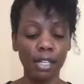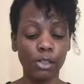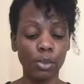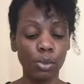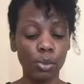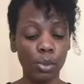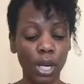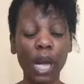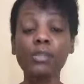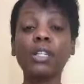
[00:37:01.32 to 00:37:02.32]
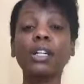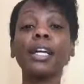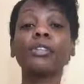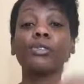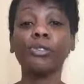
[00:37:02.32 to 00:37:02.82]
into counsel
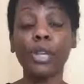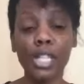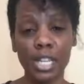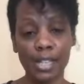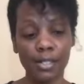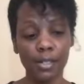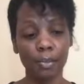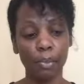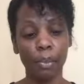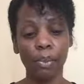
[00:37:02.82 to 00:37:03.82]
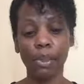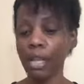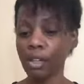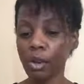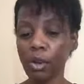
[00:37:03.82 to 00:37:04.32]
into foolishness,
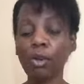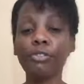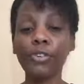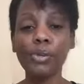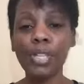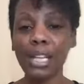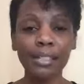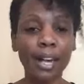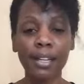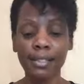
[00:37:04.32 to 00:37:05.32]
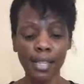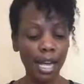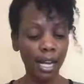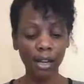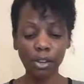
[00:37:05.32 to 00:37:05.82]
like you know, confuse their tongues,
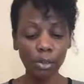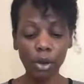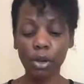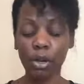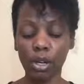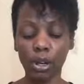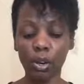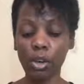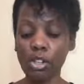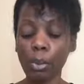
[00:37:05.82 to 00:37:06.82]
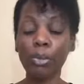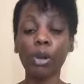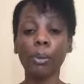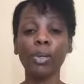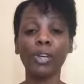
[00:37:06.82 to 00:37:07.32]
uh, cause com
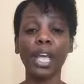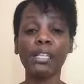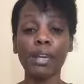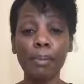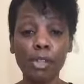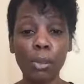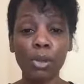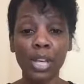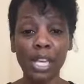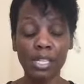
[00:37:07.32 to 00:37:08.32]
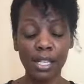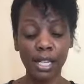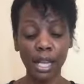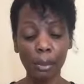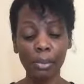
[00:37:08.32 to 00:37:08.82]
communication and miscommunication in
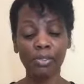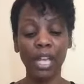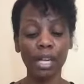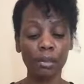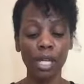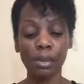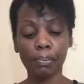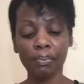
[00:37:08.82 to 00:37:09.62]
the camp of the enemy.